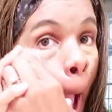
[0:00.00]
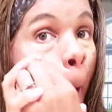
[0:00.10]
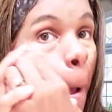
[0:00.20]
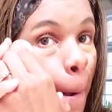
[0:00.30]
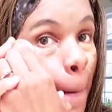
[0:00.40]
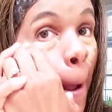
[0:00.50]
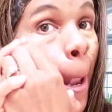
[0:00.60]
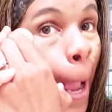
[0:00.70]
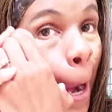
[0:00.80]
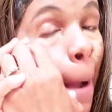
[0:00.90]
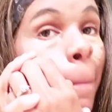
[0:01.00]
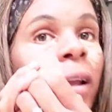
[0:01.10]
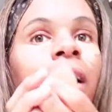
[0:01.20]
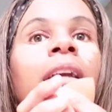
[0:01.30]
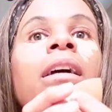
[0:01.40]
I feel like I'm
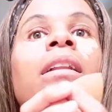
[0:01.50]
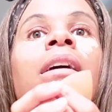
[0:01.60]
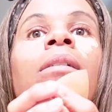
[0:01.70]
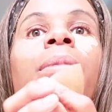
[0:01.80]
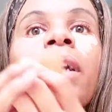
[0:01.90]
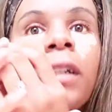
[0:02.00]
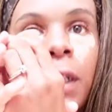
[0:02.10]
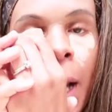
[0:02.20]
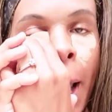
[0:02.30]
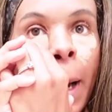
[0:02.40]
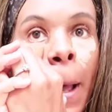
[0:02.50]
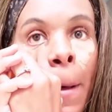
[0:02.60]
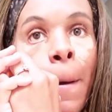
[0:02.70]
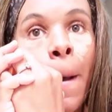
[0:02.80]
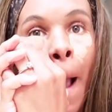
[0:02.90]
getting a little bit of shadow.